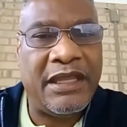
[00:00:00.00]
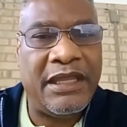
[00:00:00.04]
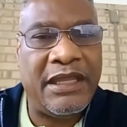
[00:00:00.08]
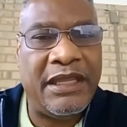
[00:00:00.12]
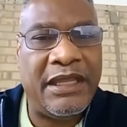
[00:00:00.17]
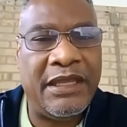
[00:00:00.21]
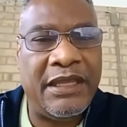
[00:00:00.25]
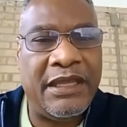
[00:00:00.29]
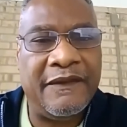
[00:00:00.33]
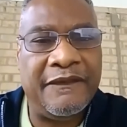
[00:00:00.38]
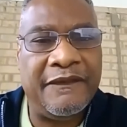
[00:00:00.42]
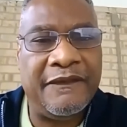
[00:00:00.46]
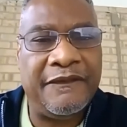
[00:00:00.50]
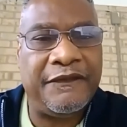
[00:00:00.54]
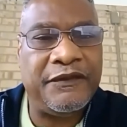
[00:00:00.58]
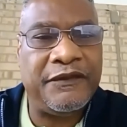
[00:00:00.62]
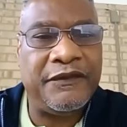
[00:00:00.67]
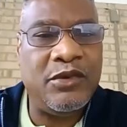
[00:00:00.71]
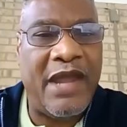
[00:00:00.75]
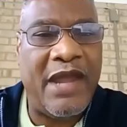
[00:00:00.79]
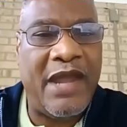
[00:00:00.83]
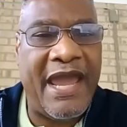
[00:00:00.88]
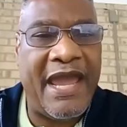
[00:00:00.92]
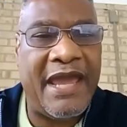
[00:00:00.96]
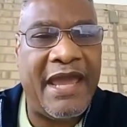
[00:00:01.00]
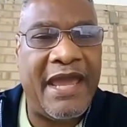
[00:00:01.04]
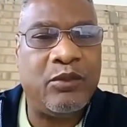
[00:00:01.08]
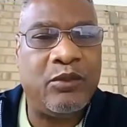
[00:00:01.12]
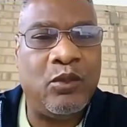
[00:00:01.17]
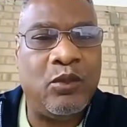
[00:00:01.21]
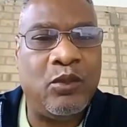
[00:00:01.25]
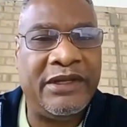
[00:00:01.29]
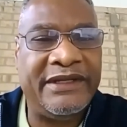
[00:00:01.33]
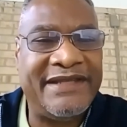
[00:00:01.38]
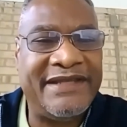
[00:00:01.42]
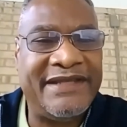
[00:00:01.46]
If you had
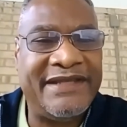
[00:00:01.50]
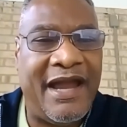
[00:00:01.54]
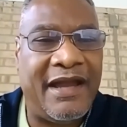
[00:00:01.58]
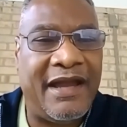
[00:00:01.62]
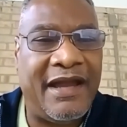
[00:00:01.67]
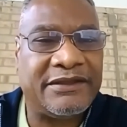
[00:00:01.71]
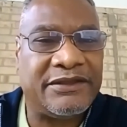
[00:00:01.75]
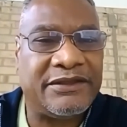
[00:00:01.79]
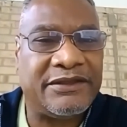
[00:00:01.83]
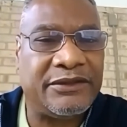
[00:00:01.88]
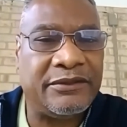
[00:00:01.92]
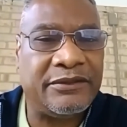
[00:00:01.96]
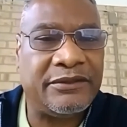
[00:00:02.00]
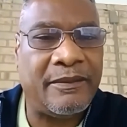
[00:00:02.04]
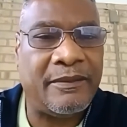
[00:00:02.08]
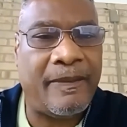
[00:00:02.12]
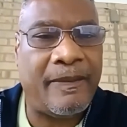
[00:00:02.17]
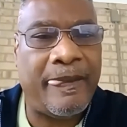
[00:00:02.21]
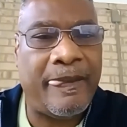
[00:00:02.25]
one doctor